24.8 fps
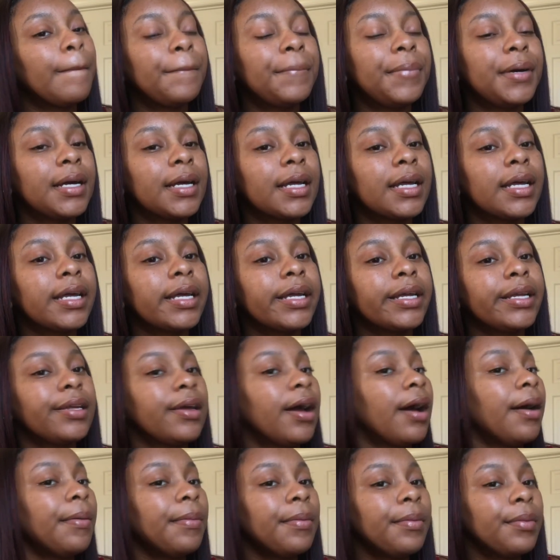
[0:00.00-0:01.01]
but
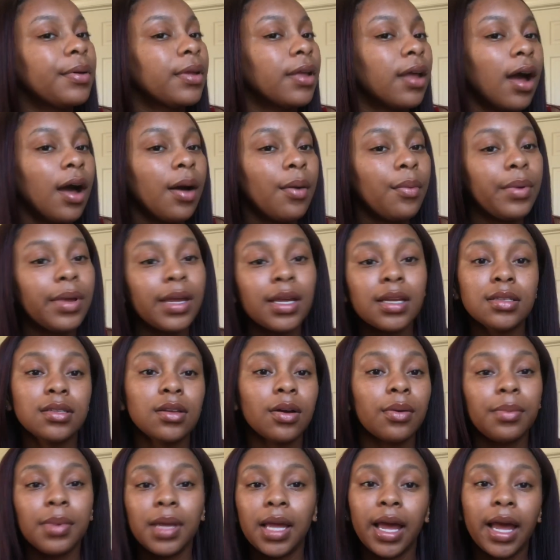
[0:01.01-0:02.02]
y'all wigs
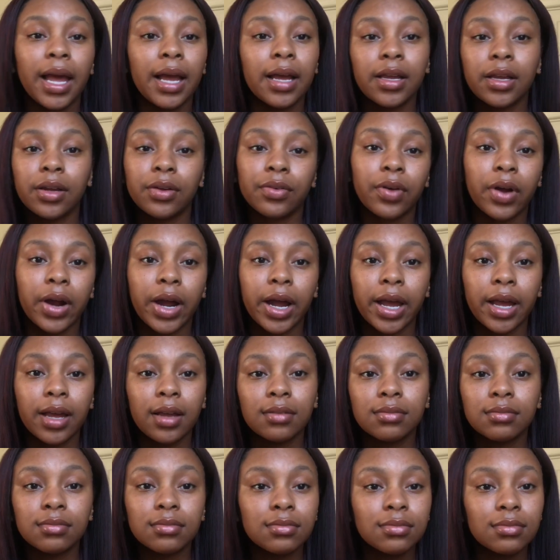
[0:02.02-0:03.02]
don't be acting
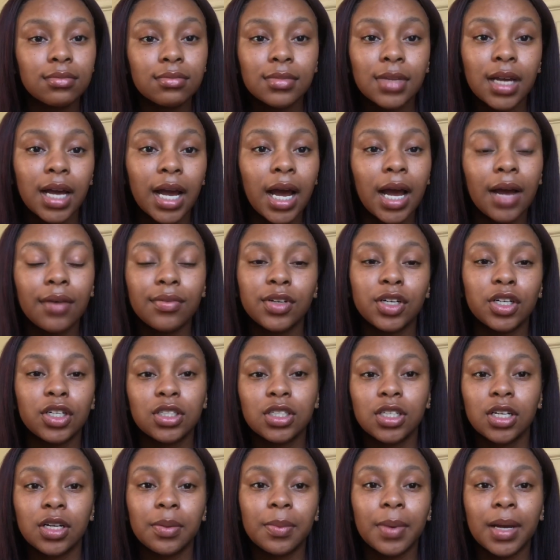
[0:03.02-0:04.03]
right after a
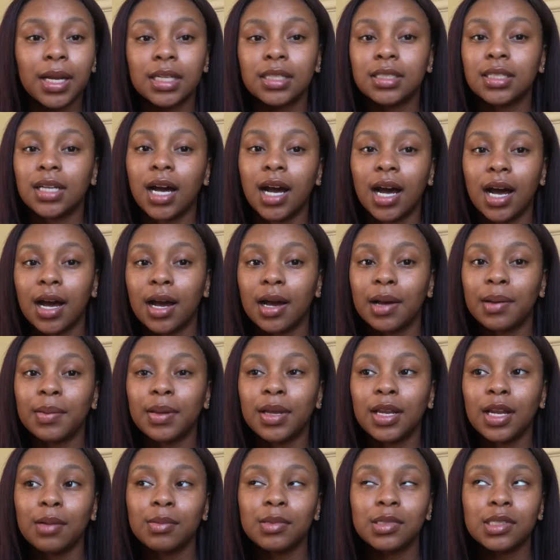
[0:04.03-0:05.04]
certain amount of time,
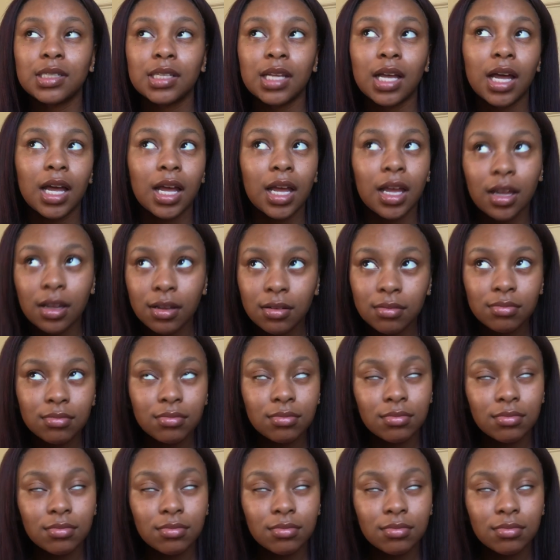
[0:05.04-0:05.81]
and I'm just like,